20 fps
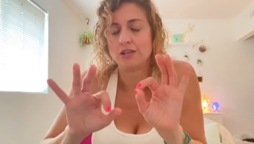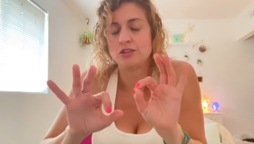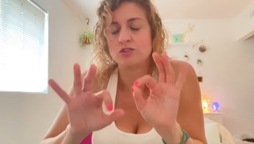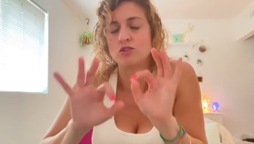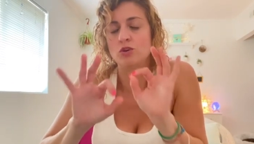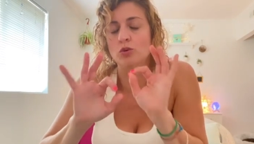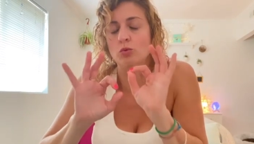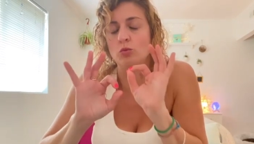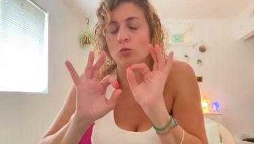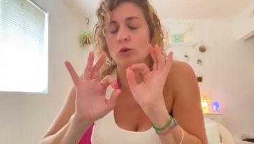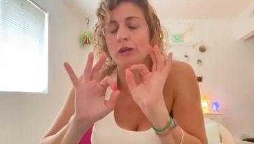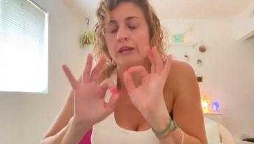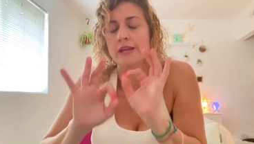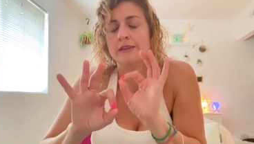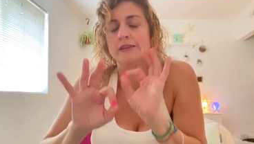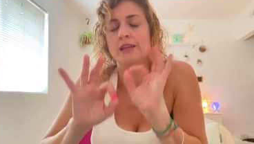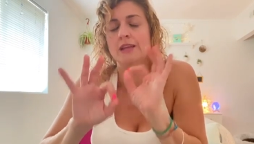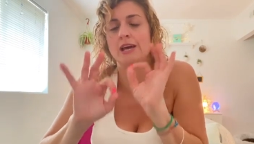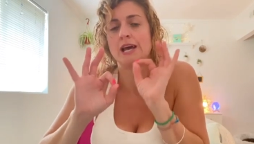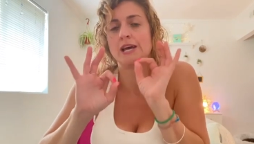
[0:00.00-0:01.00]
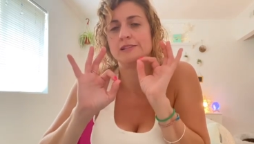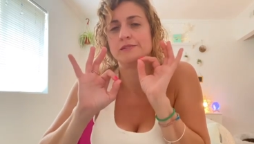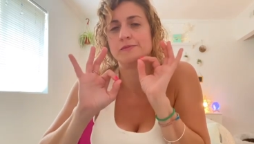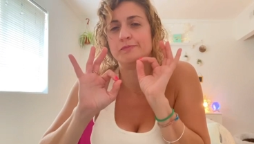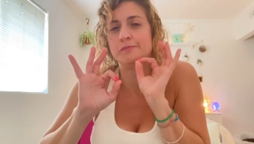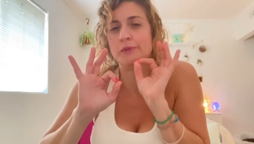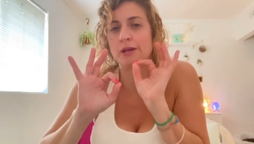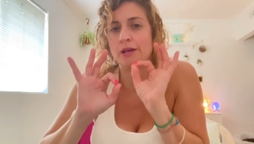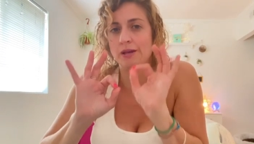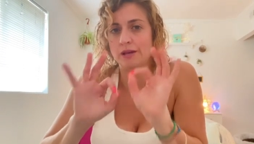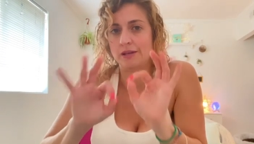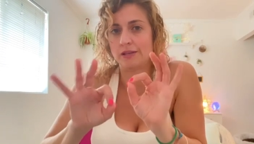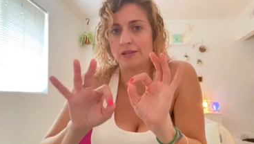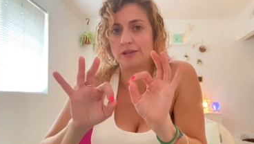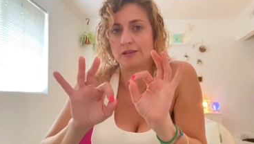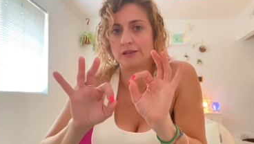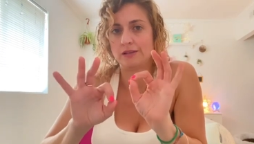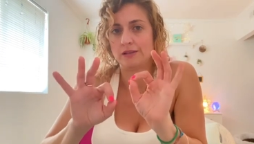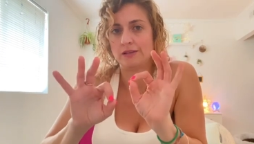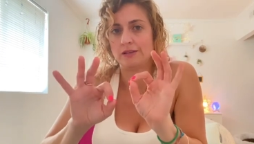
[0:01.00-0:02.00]
to win as
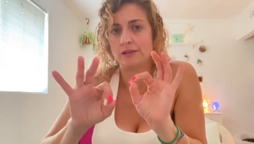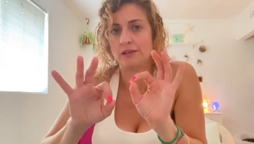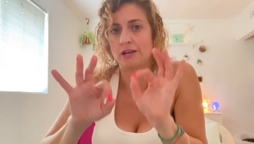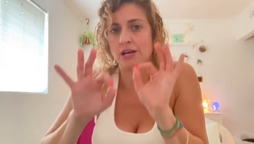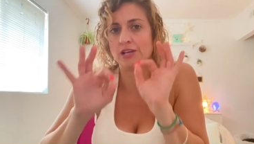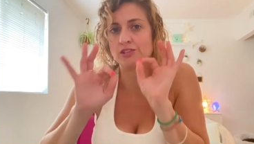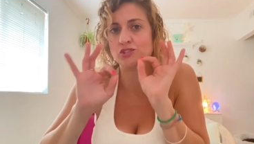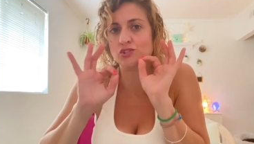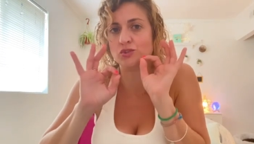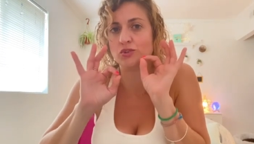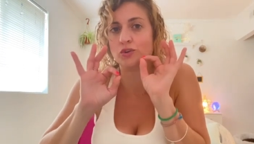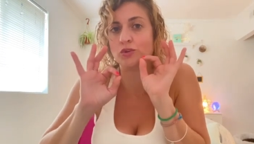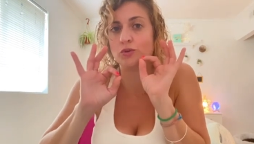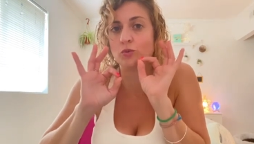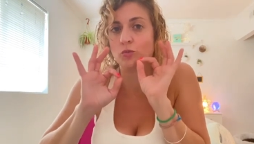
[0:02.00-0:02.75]
big as you're going to